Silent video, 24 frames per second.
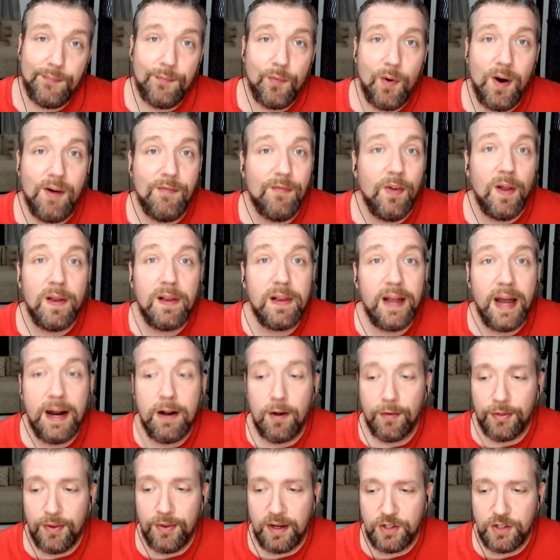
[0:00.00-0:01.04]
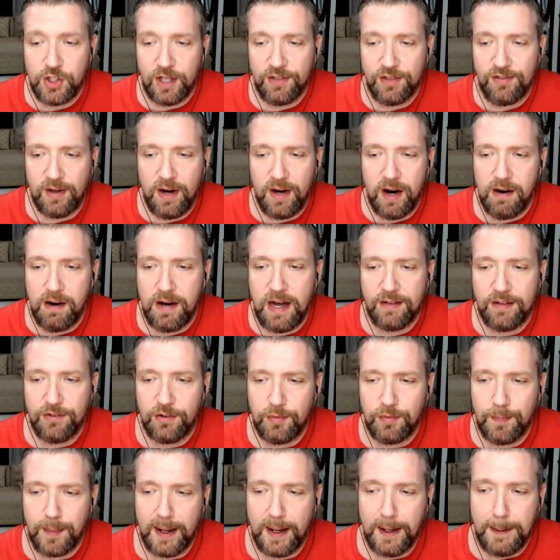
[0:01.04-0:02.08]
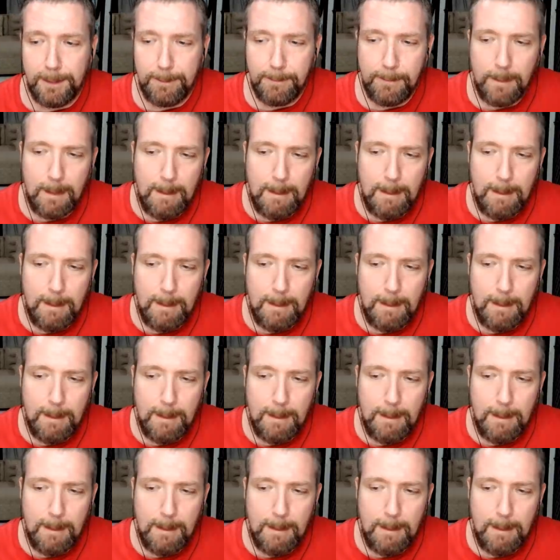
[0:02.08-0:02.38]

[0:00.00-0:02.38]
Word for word: quite frankly, I don't think Jason Aaron has a spine.